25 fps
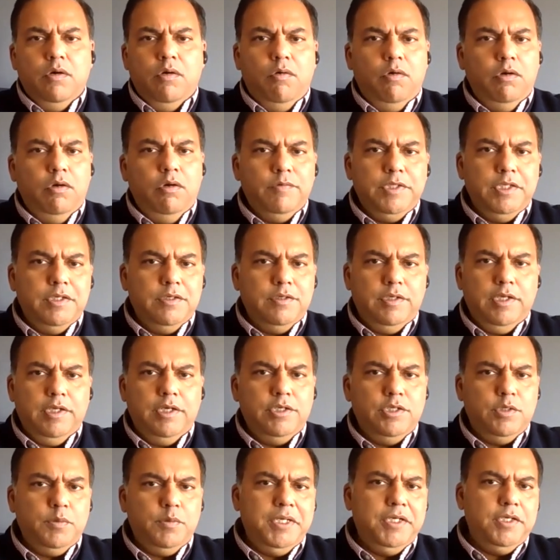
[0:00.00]
All within
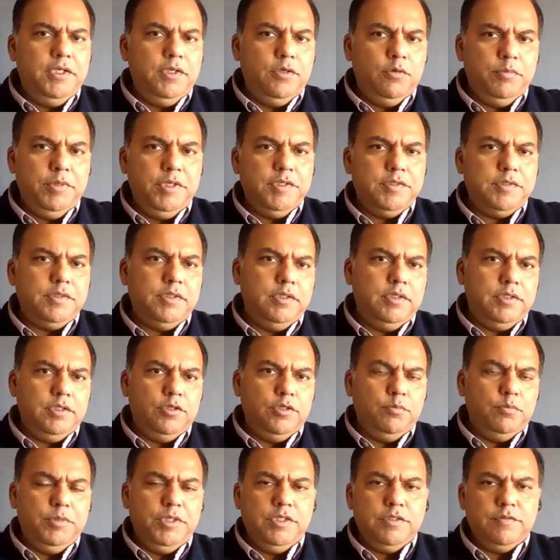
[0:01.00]
10, 20 rupees, 30
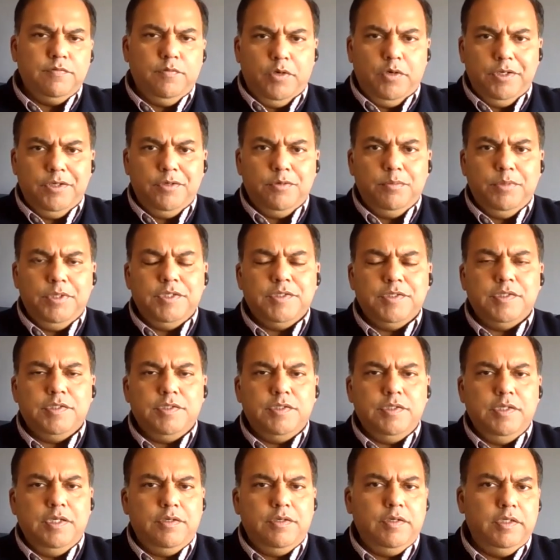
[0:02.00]
rupees, 40 rupees,
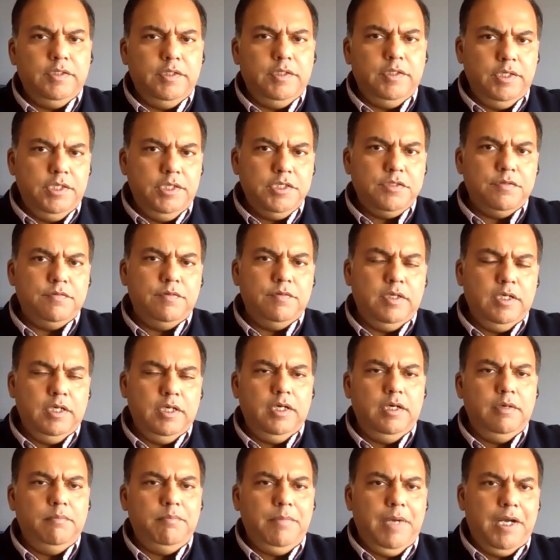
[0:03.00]
etc. They eat
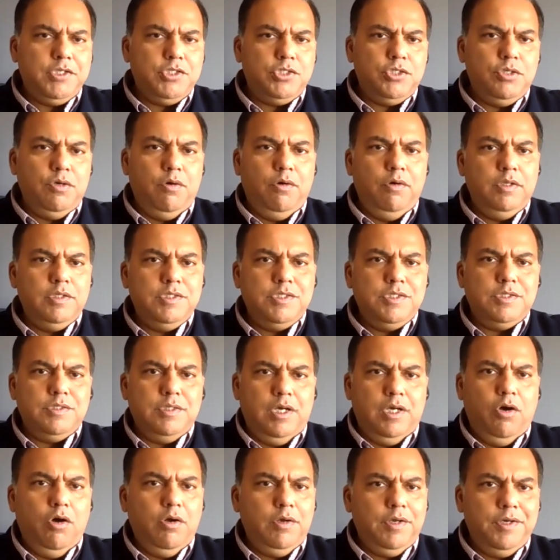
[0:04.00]
um, at stalls,
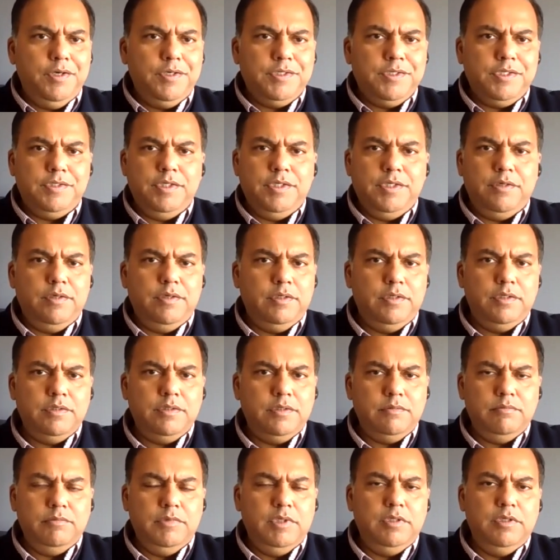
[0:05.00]
hawkers, etc.
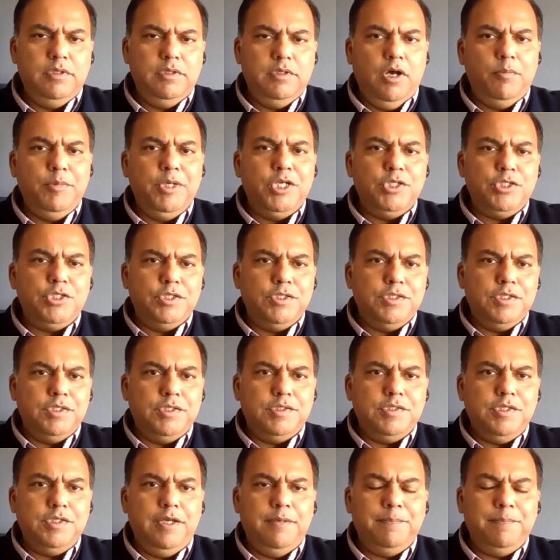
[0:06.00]
The, the, denominations are
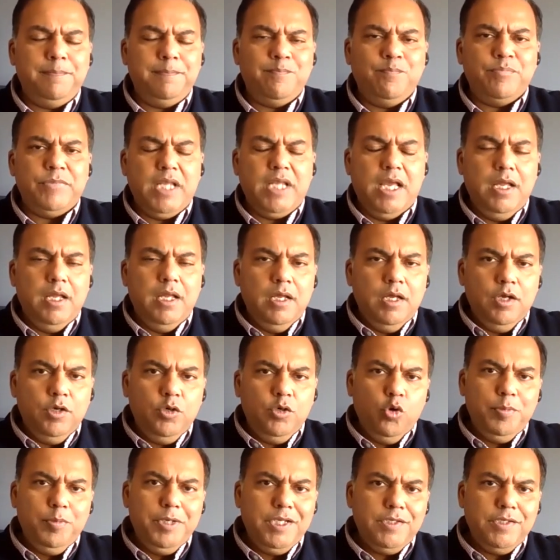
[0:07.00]
the same. Yeah.
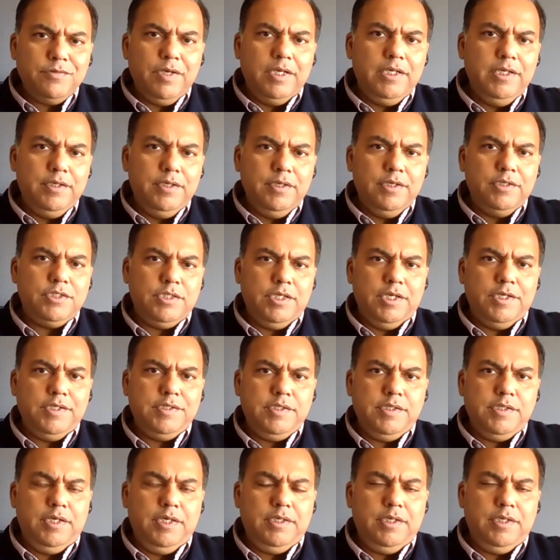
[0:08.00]
Nobody's really
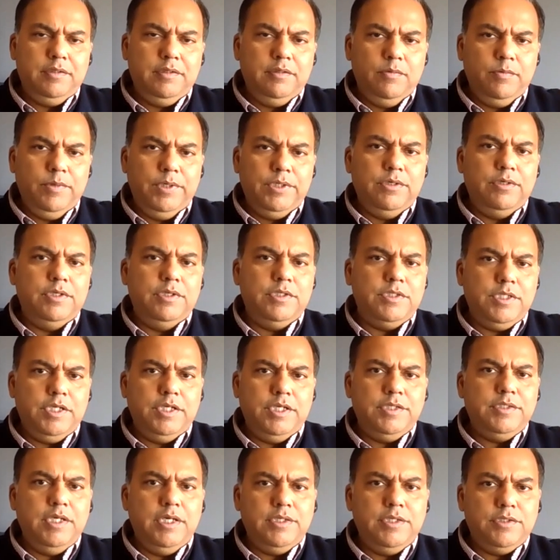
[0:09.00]
digitized that, and the way to
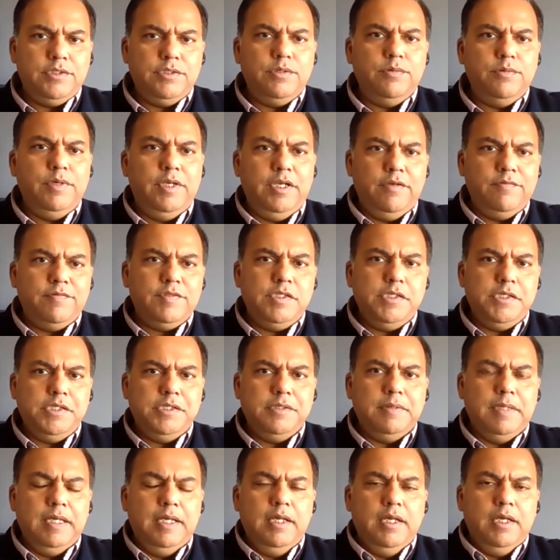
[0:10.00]
digitize that is through
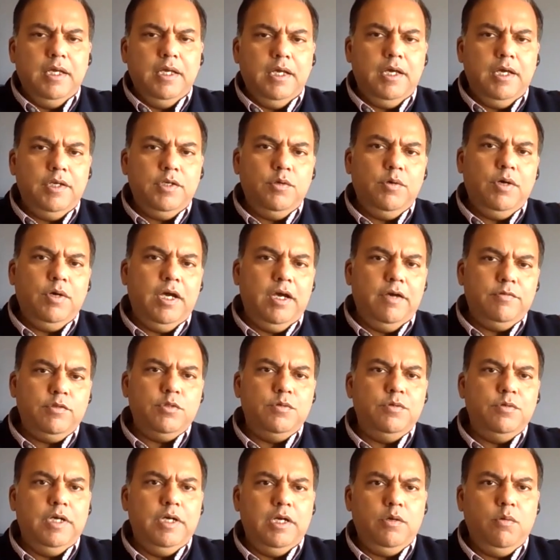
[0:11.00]
NFC. And you have
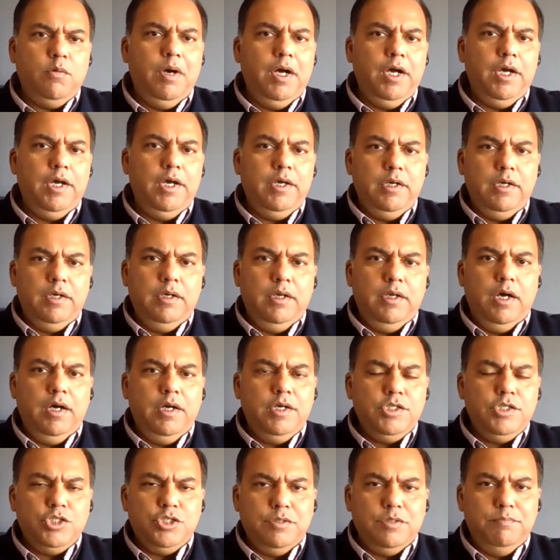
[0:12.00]
to acquire
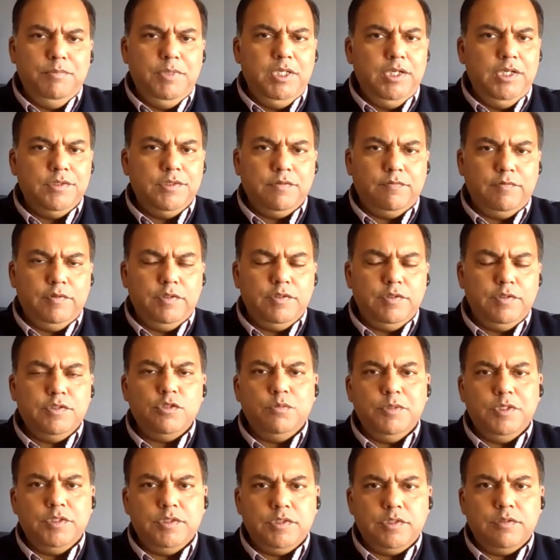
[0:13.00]
large millions of
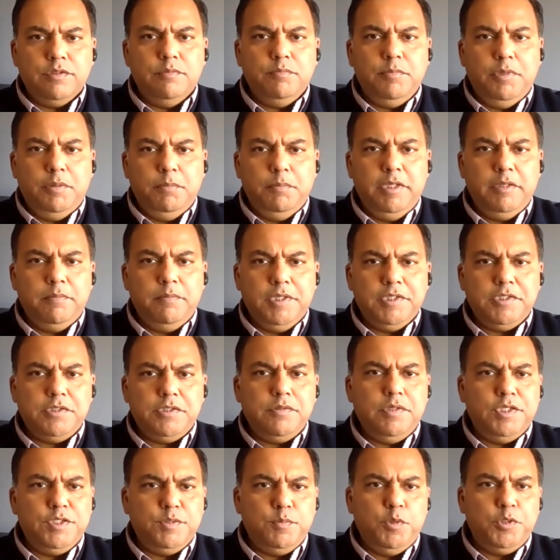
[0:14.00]
consumers through the public bus
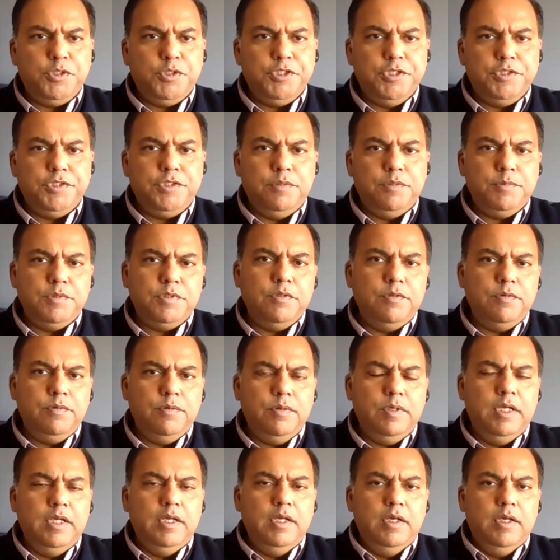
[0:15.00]
transport system.
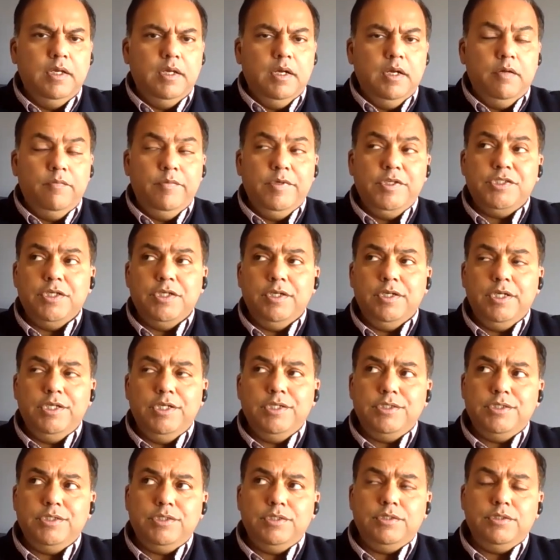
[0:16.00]
So yeah. Hmm. we certainly
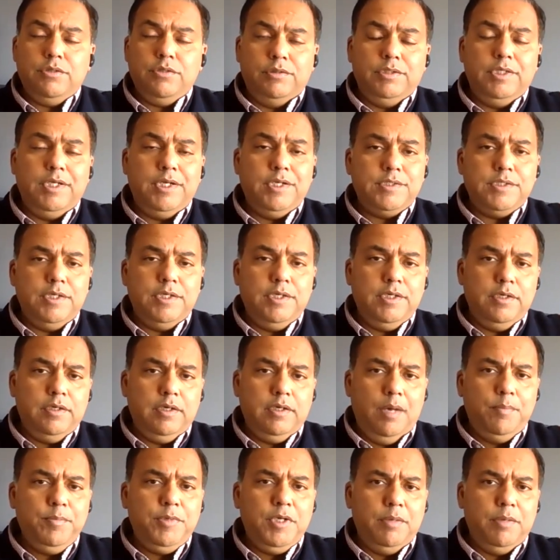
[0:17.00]
saw that as an
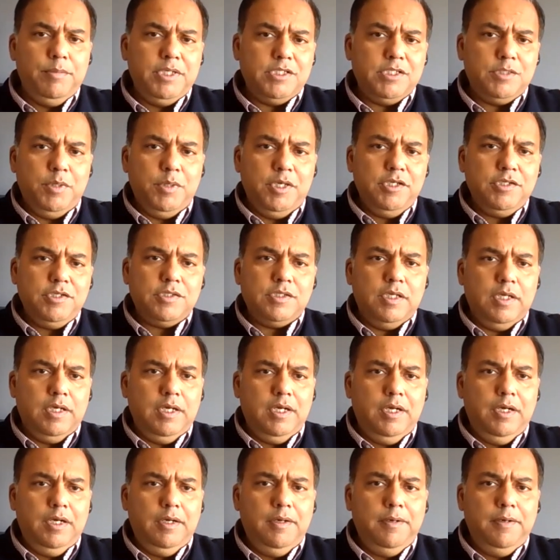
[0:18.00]
upcoming space.
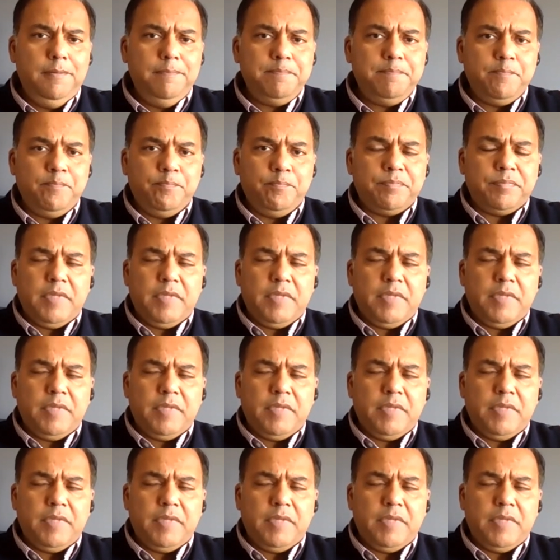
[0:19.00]
Um,